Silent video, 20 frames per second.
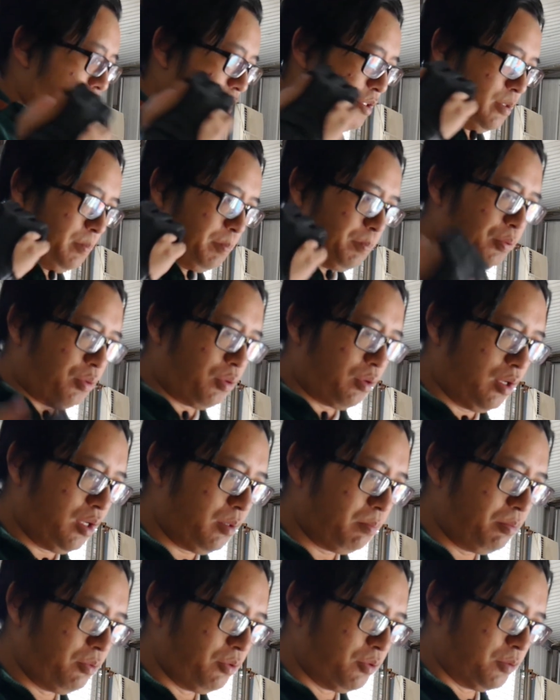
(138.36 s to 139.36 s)
The
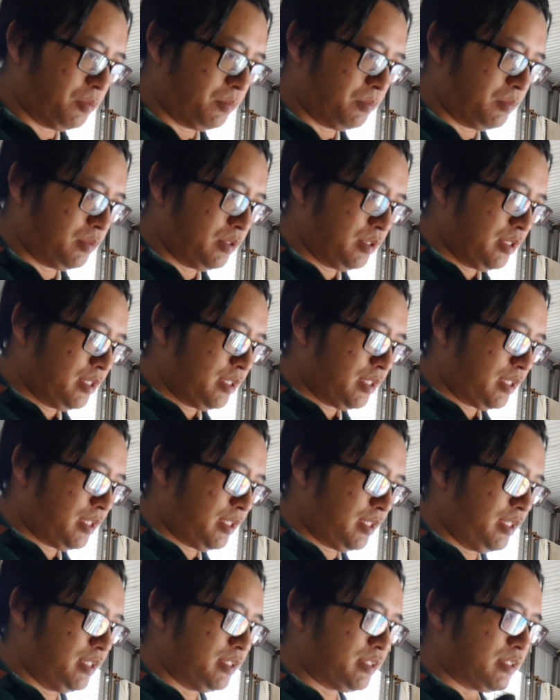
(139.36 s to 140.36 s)
problem
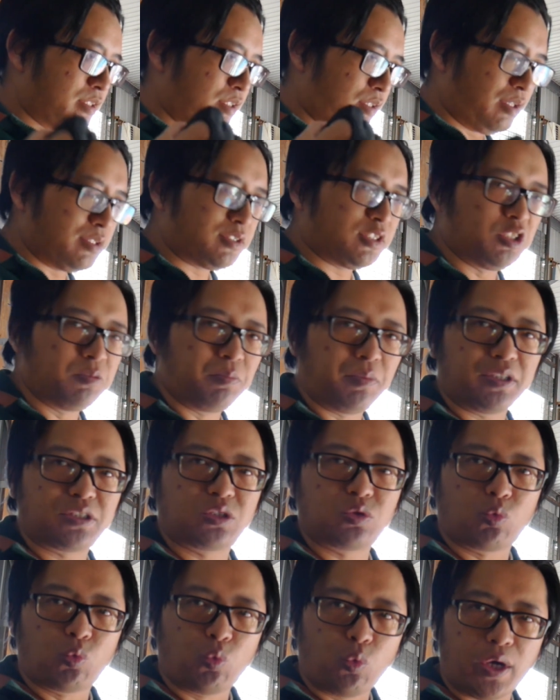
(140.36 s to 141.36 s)
is not so
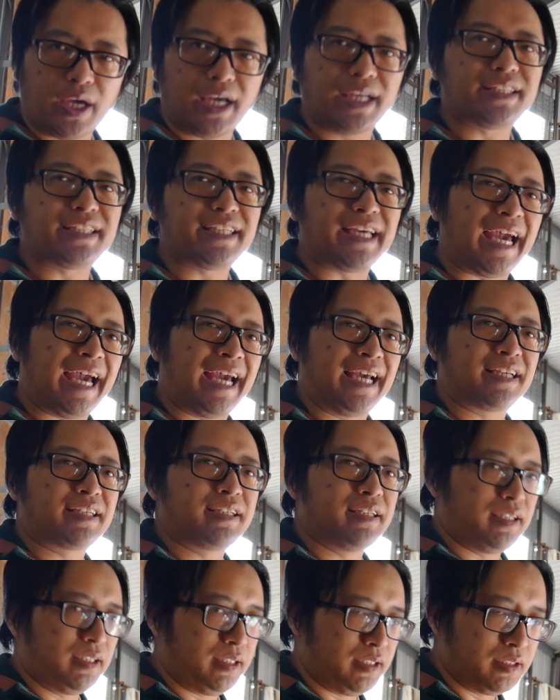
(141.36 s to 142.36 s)
much where the
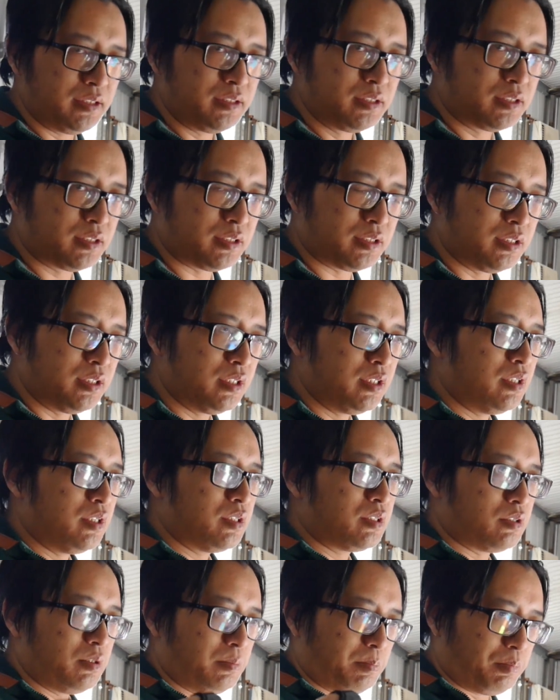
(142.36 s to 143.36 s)
anchor is.
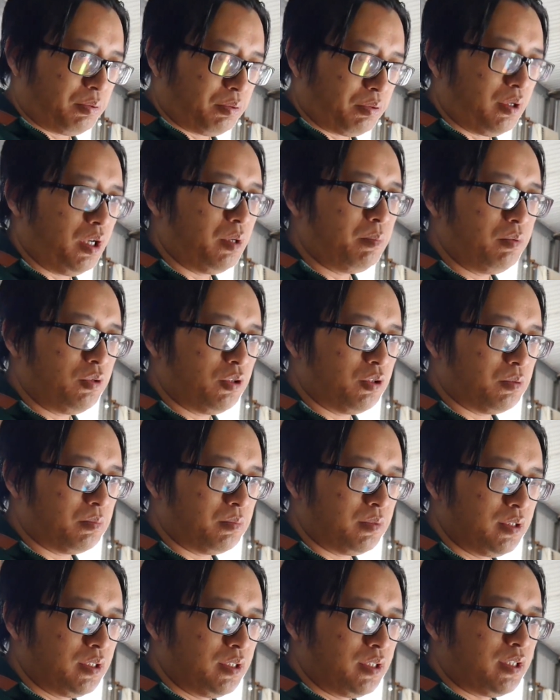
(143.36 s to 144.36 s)
The
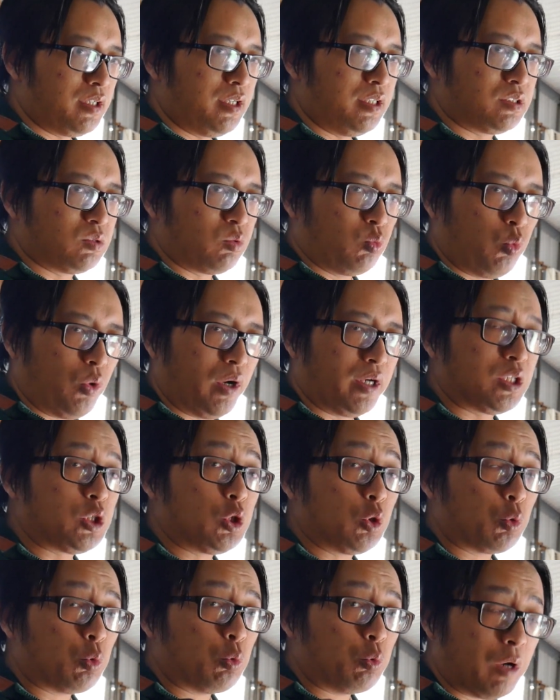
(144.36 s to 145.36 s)
problem is what
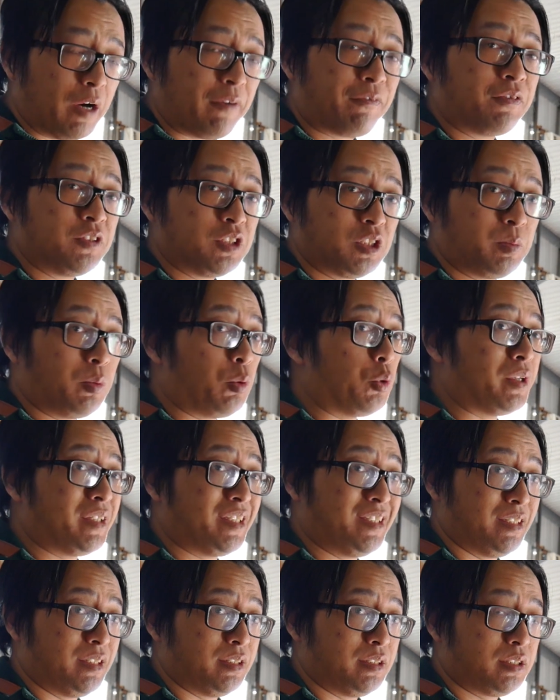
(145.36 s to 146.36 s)
your reference
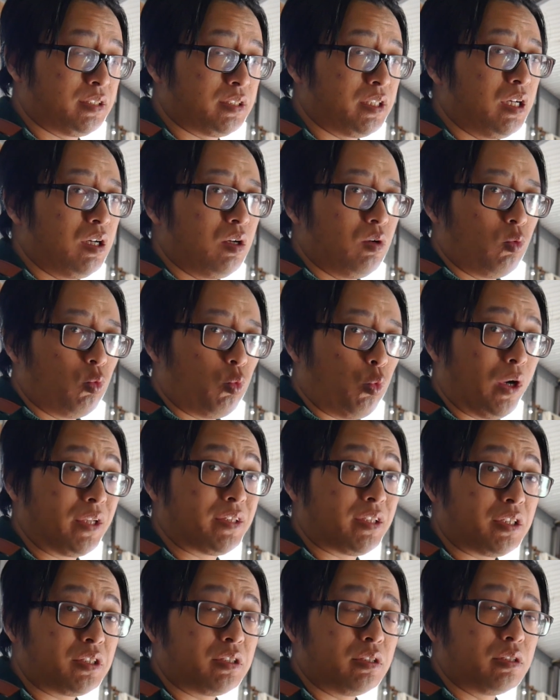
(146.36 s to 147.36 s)
point is.
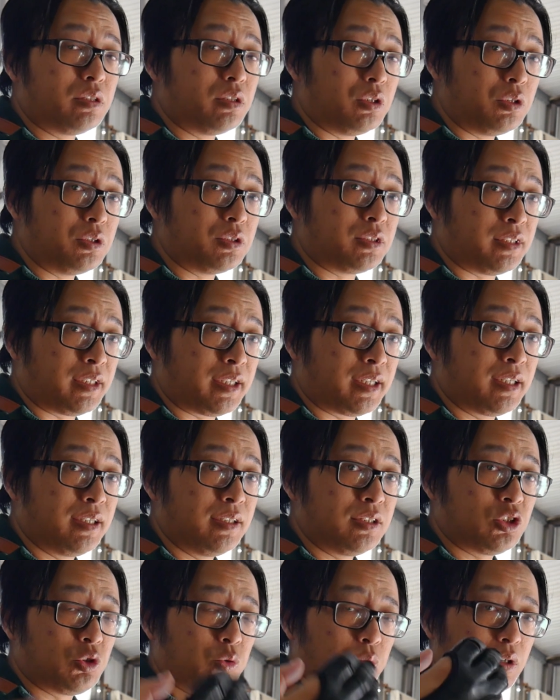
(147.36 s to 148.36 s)
What are you using
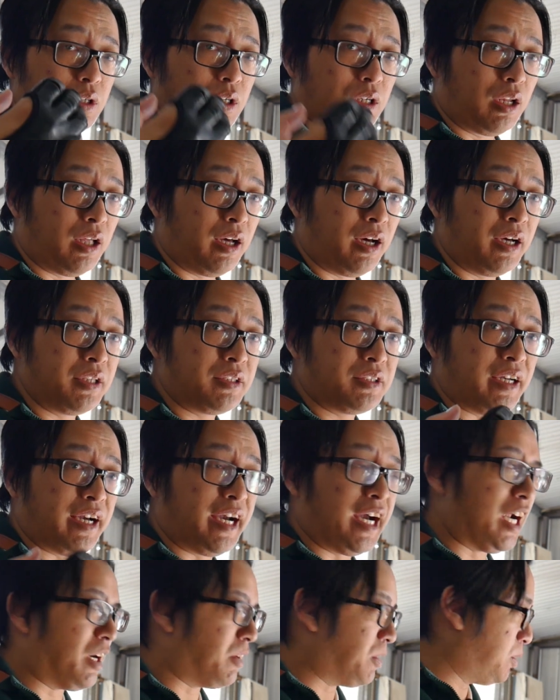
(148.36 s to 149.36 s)
to align your
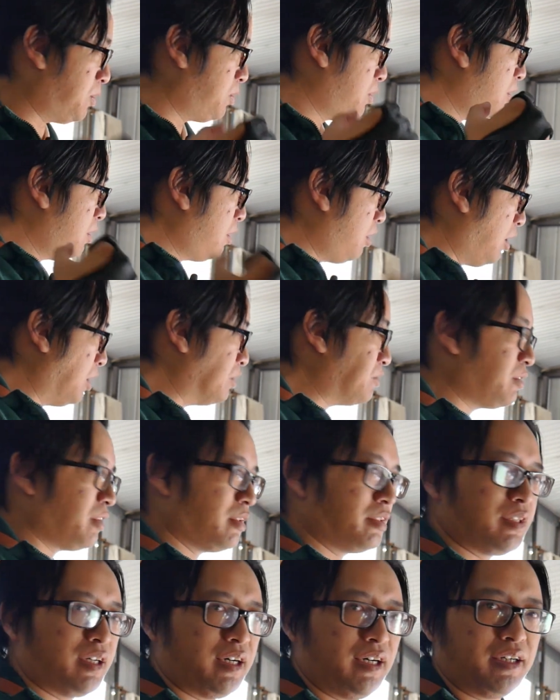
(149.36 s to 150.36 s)
arrow onto the
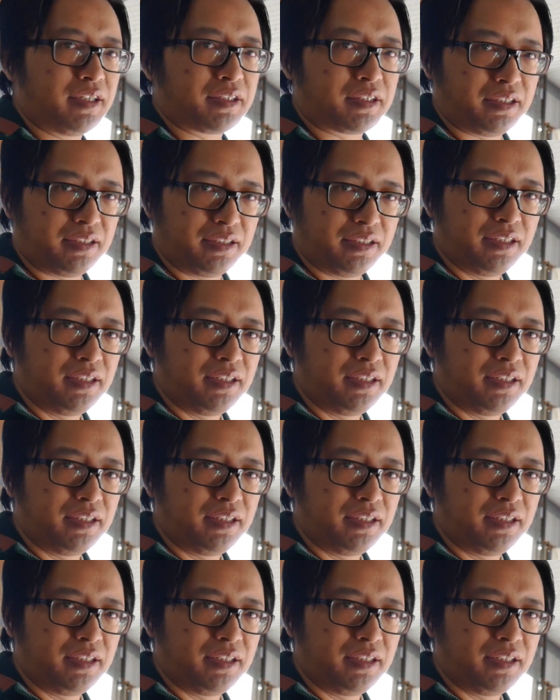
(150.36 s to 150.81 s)
target?